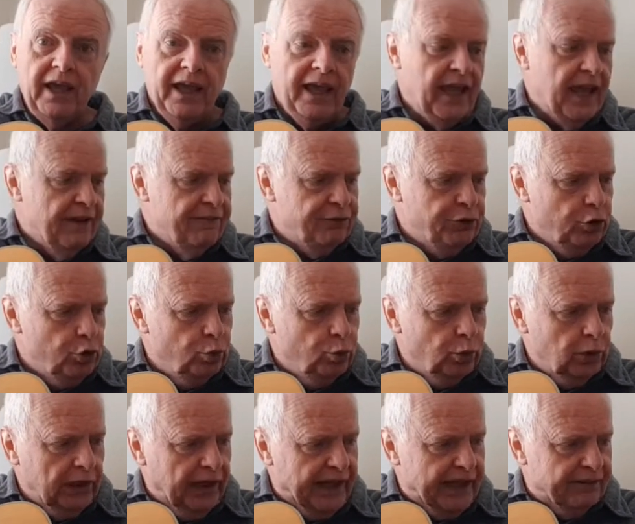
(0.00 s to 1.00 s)
if you
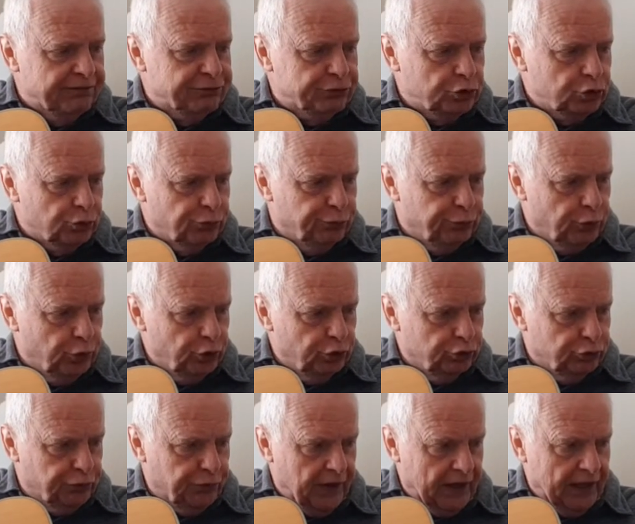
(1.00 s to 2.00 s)
lift your
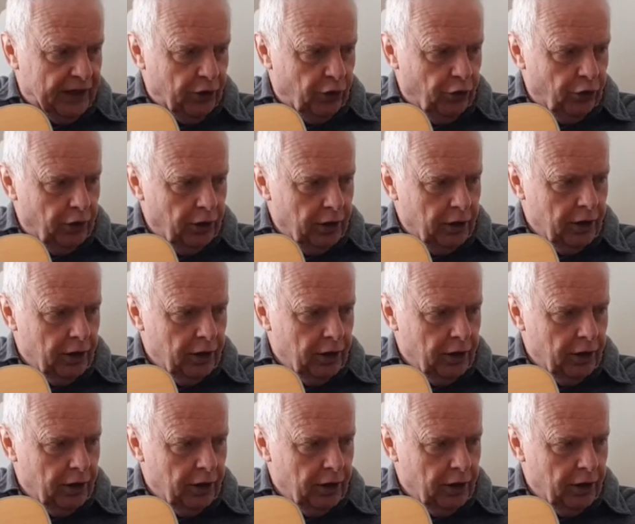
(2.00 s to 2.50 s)
first finger